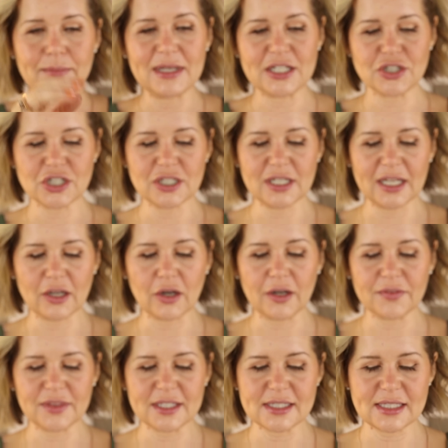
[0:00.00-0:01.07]
mentioned I
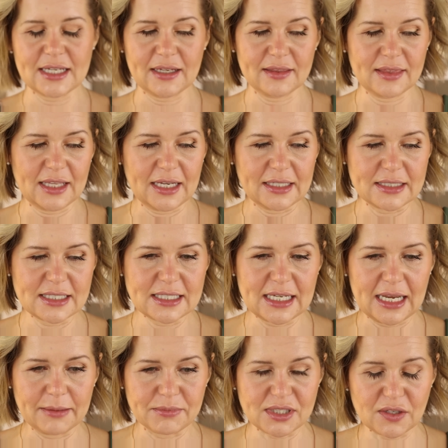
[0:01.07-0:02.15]
got this at that
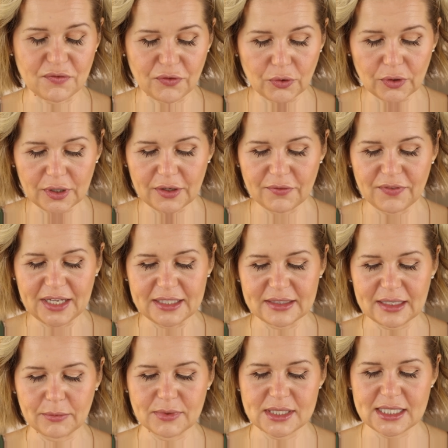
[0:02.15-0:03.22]
Sephora event
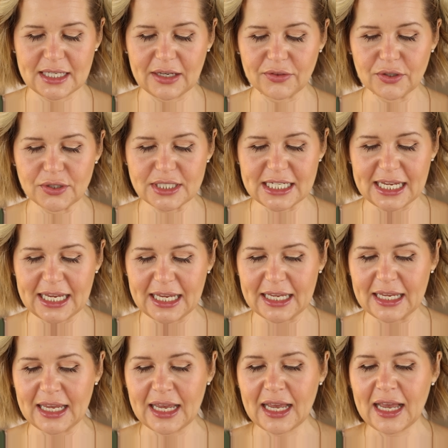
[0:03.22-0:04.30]
that was the other day,
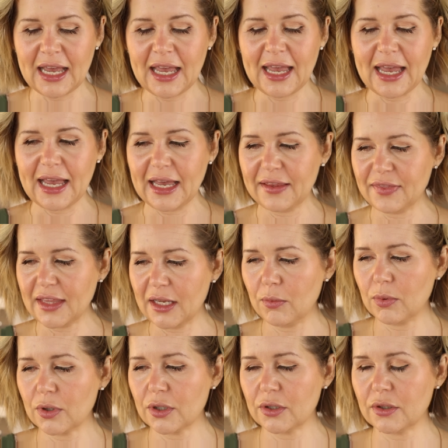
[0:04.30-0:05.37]
and they
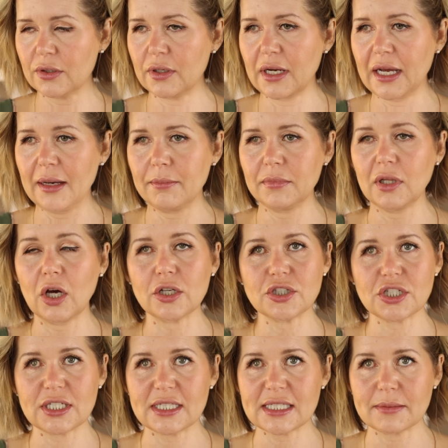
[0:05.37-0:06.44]
were
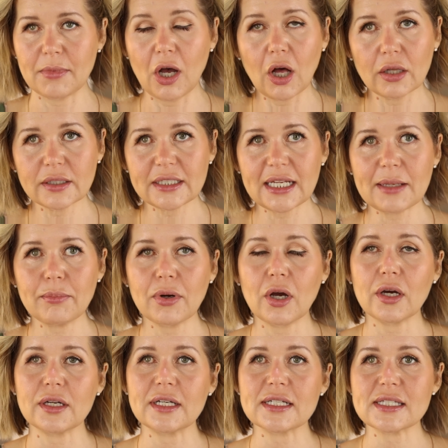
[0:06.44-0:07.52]
launching some holiday
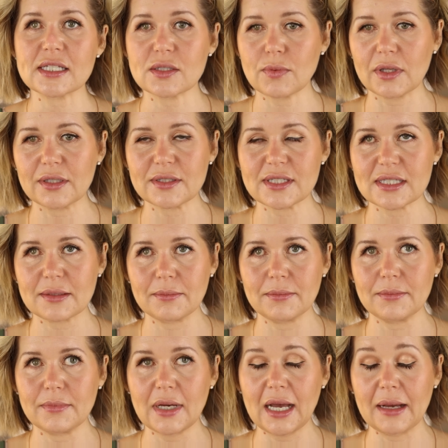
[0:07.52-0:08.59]
products as well as
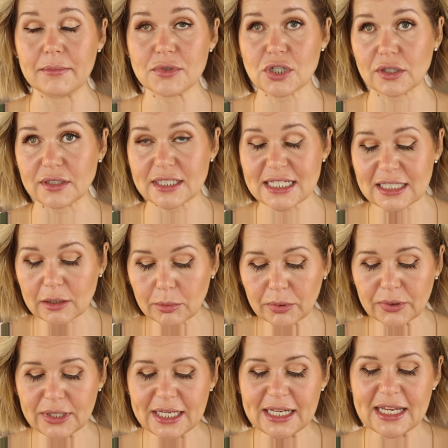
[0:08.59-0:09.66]
some Charlotte
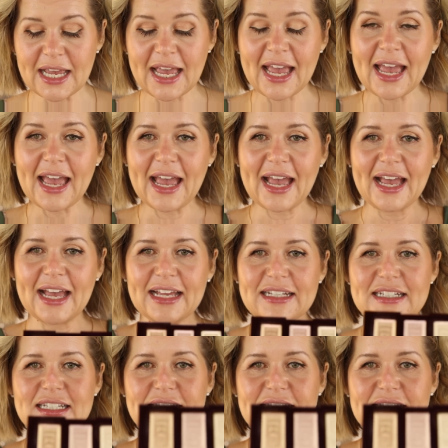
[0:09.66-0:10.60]
Tilbury, and